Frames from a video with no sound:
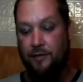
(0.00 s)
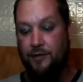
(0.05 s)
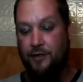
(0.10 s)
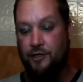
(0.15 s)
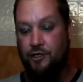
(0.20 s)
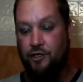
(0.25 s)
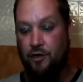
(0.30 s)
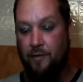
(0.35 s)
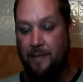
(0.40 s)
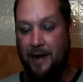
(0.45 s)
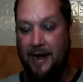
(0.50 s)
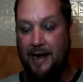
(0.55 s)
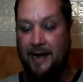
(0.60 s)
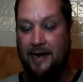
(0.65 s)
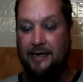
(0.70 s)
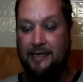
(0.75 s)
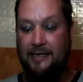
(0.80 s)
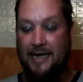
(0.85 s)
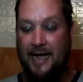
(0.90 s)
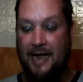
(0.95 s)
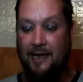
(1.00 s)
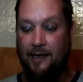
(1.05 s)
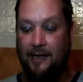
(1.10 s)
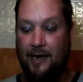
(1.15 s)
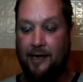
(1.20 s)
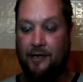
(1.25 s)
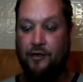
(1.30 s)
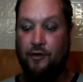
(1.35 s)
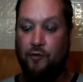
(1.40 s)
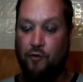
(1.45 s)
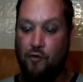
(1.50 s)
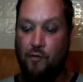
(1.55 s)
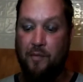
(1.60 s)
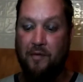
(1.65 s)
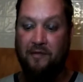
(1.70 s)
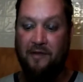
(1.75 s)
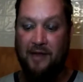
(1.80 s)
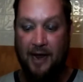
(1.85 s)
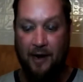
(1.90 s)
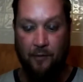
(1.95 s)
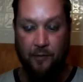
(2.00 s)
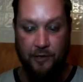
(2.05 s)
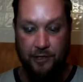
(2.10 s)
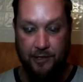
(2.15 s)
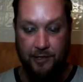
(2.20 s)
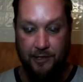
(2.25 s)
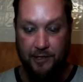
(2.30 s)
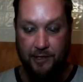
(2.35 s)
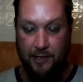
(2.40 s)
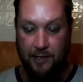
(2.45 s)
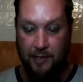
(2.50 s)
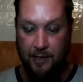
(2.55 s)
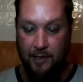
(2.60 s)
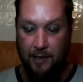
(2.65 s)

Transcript: the Germanic dialect group of languages.